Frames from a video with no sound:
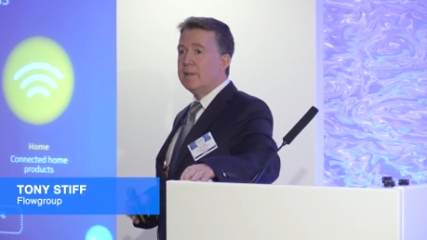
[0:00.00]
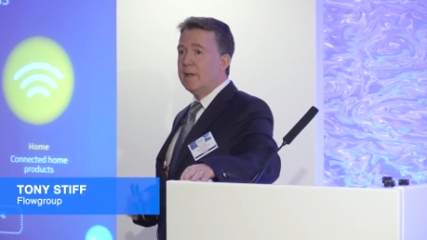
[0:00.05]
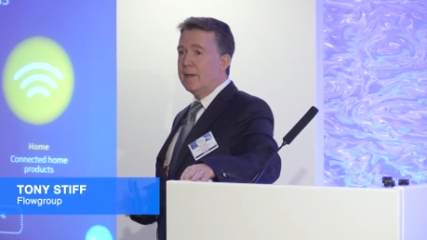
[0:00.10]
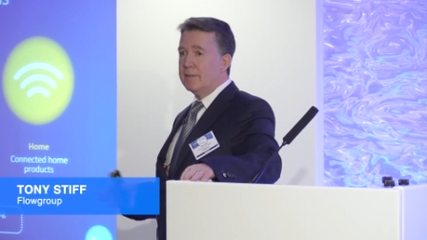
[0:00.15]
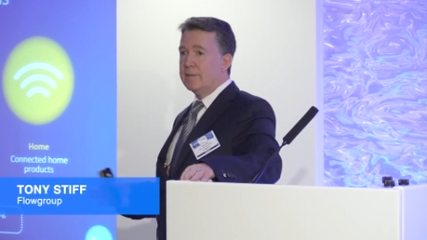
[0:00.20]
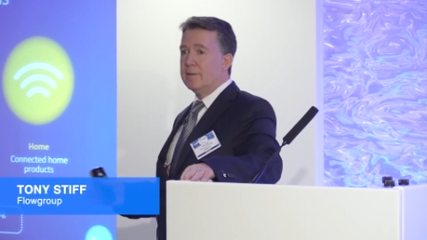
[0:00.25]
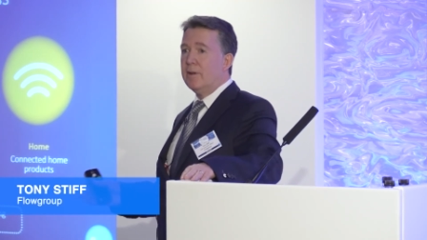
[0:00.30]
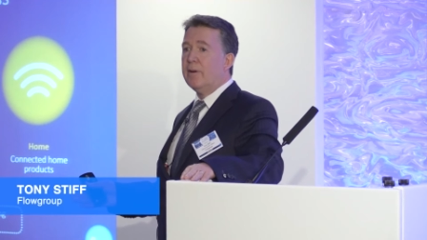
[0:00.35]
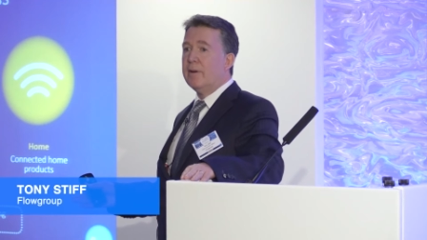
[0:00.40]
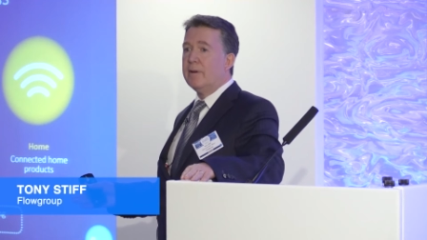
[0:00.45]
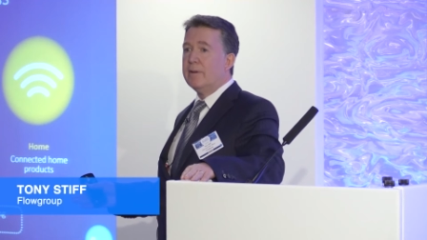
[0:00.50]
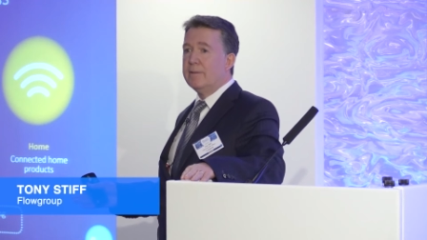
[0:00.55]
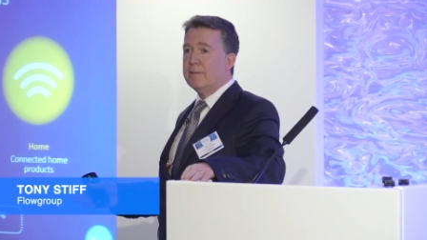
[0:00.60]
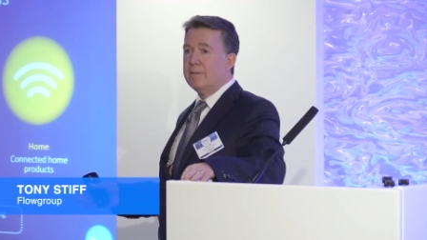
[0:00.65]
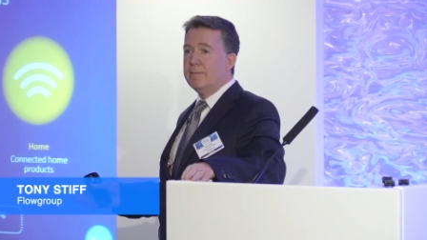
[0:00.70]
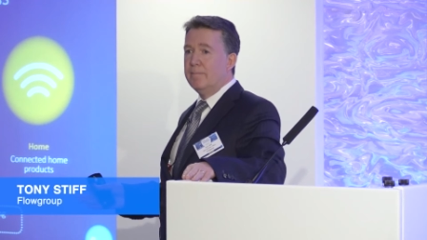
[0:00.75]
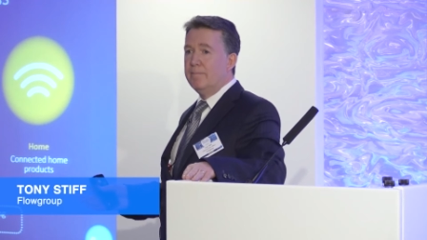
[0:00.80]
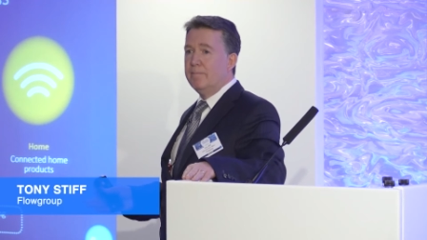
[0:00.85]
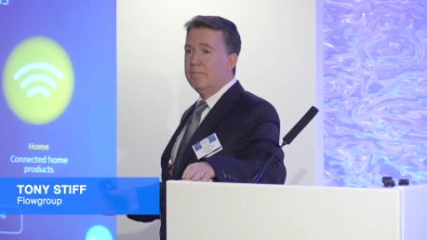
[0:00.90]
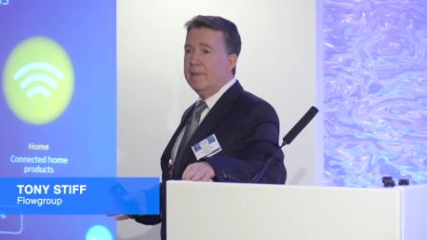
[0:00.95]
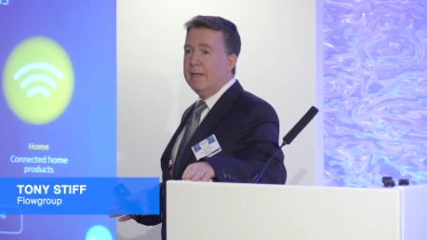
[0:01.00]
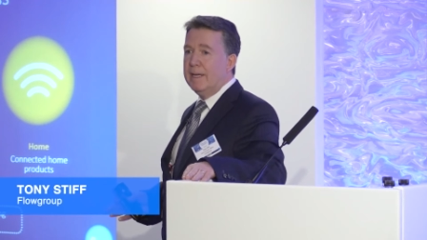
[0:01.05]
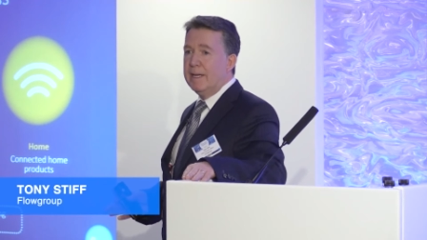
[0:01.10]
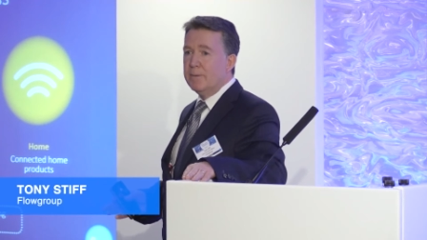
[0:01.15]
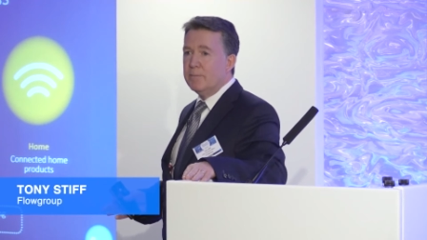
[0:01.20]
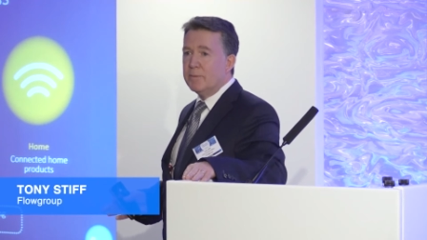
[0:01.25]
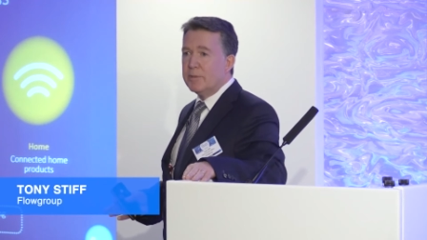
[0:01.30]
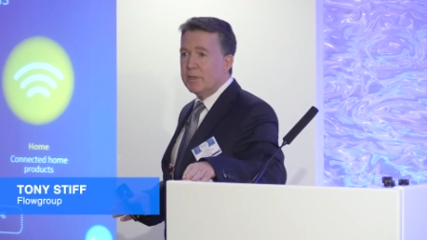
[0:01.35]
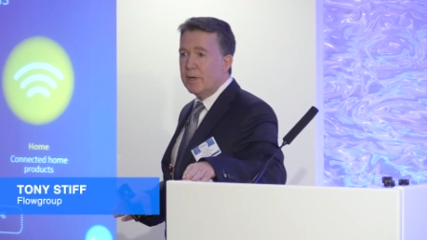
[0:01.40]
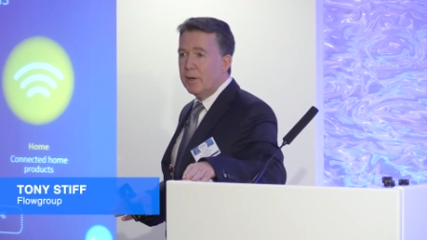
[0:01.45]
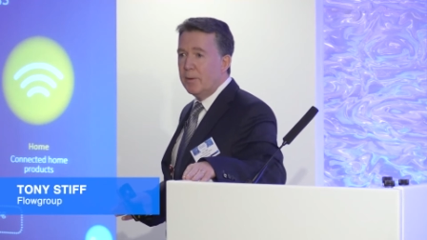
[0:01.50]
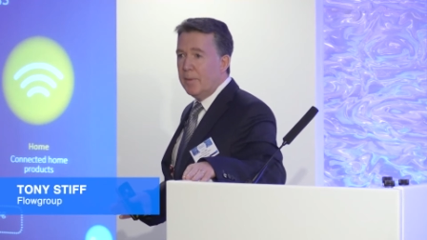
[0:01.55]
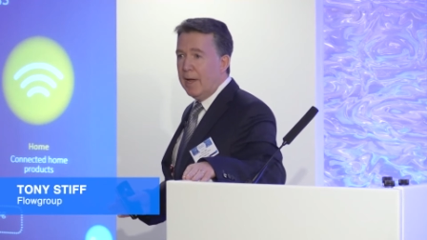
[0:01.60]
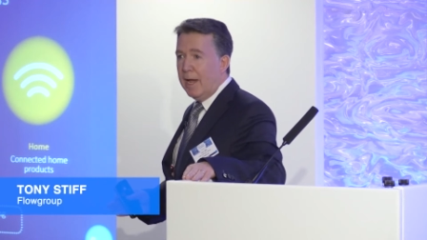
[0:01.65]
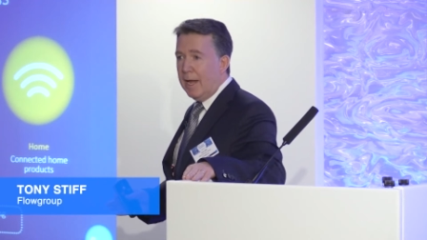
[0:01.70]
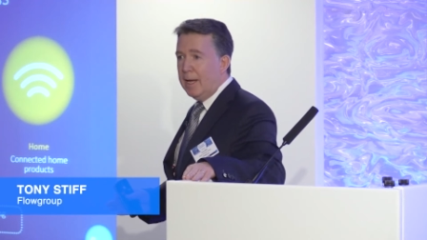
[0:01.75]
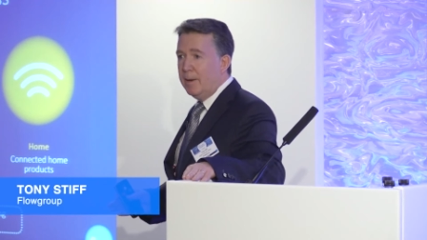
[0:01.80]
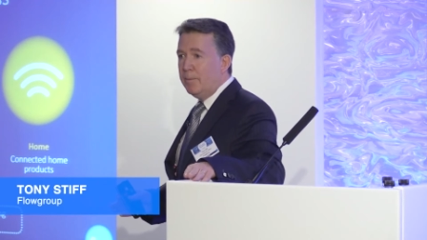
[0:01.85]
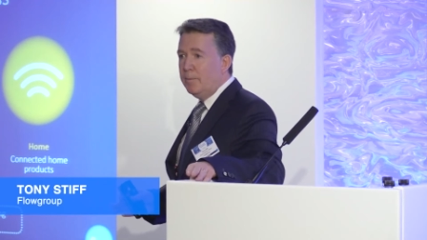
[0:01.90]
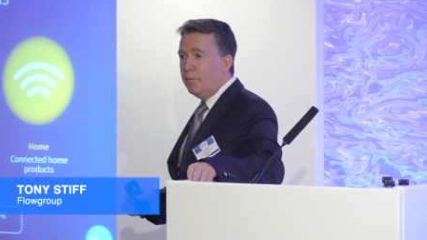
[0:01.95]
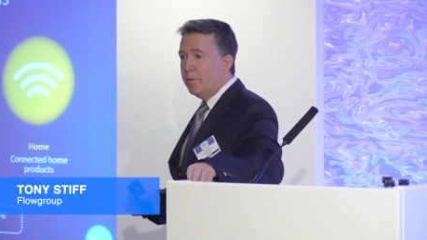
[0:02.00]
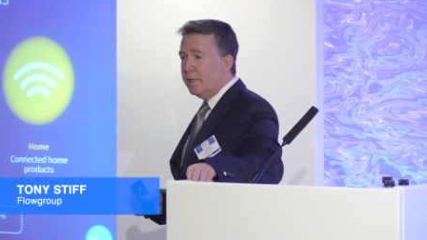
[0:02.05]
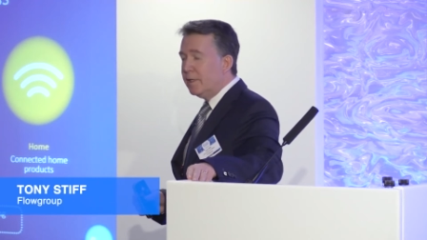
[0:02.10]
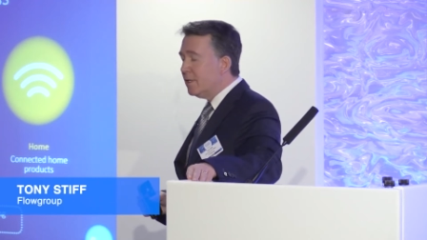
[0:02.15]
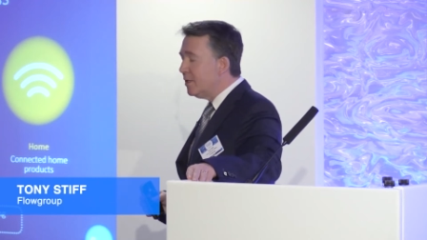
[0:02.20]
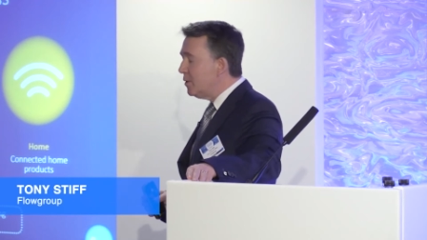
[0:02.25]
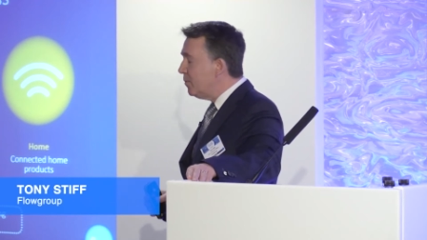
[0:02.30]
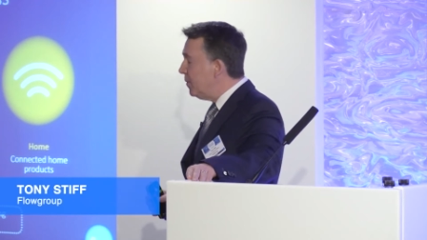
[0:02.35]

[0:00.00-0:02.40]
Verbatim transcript: That's our medium-term aim with this